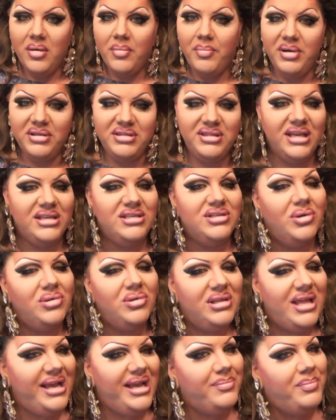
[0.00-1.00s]
but they
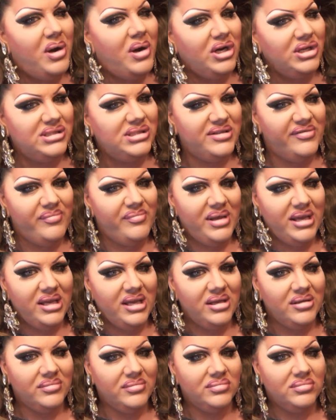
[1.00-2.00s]
don't like parts of me.
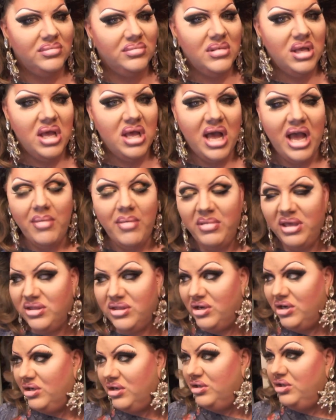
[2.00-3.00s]
I'm
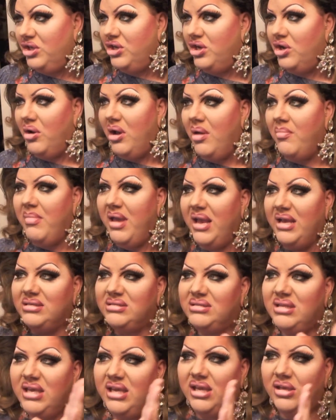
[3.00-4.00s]
either, you know,
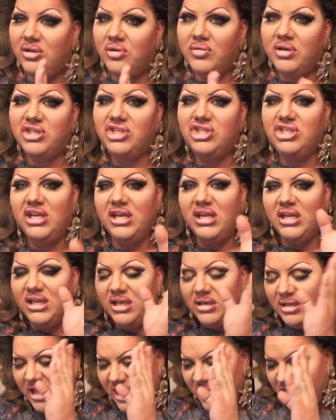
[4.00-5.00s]
amazing and Christian
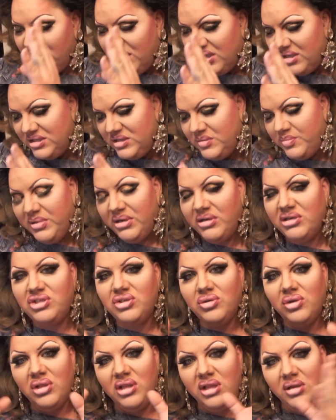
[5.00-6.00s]
and, like,
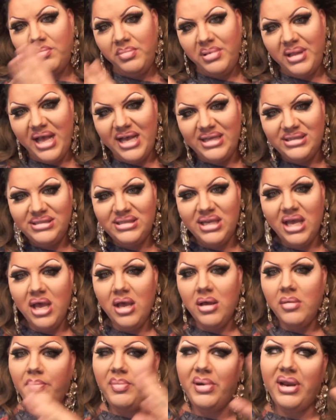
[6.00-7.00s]
spiritual and blessed,
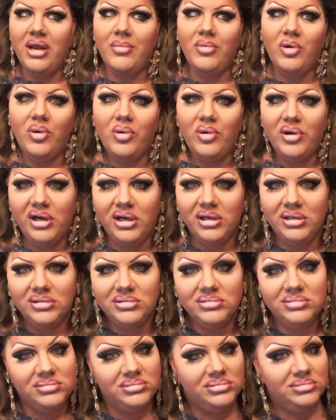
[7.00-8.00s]
but I'm a whore.
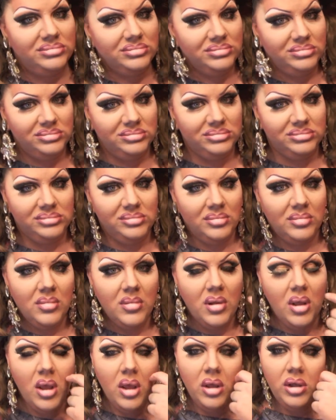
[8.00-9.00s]

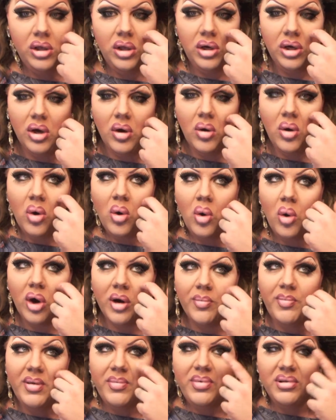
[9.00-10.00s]
You know,
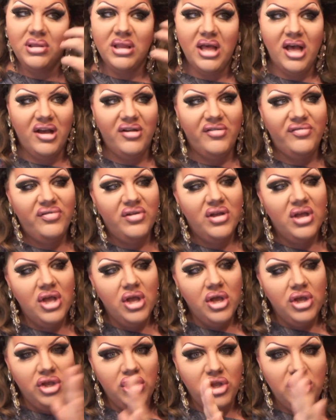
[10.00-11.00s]
or people love,
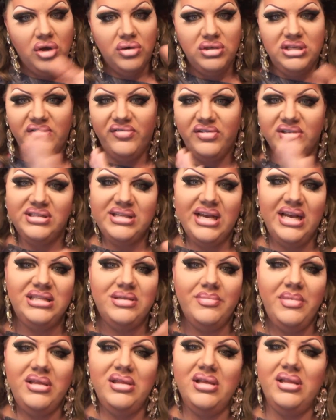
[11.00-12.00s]
you know, different
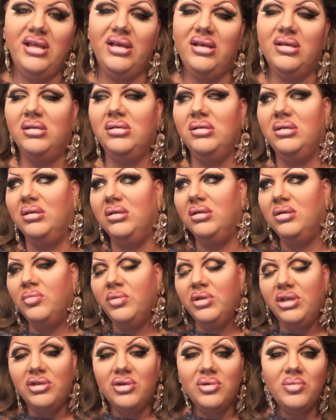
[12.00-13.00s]
sides of me and they're like, oh,
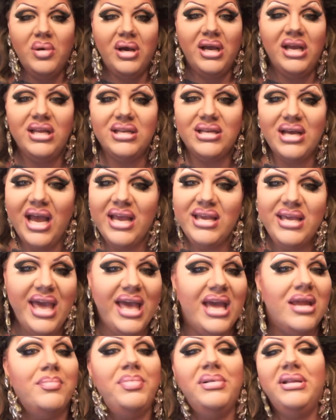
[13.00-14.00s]
well, you know what? I
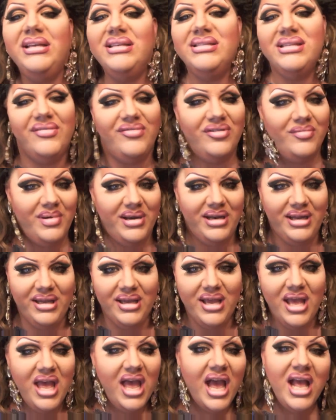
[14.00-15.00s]
can't please
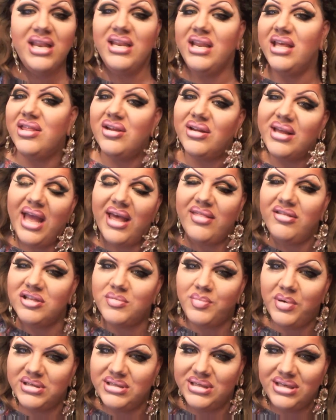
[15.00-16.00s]
everybody, and neither can
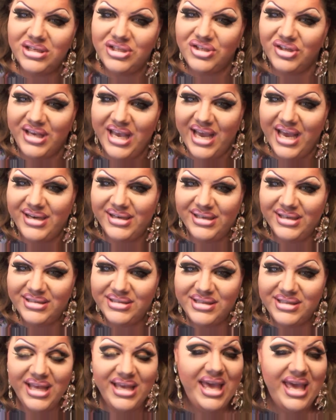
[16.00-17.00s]
these presidential
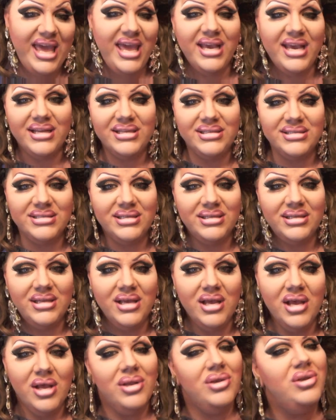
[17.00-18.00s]
candidates. They can't.
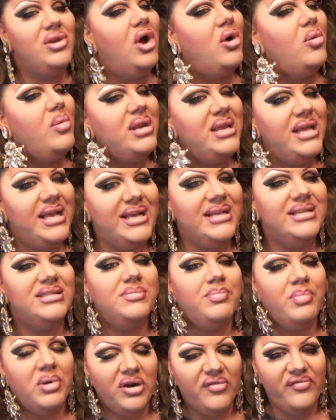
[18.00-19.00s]
No one
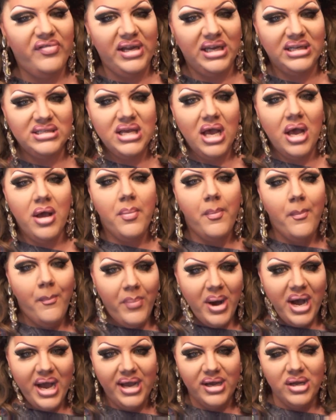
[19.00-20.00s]
is perfect.
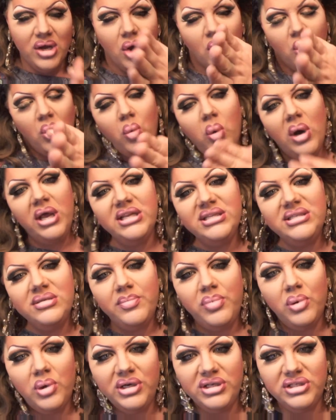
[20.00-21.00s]
But what is
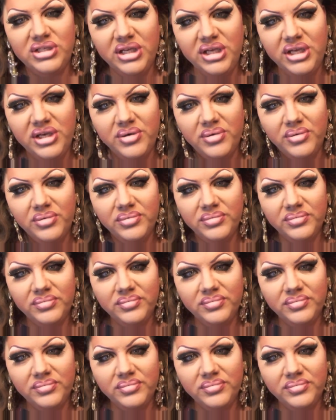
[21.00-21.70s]
important to you?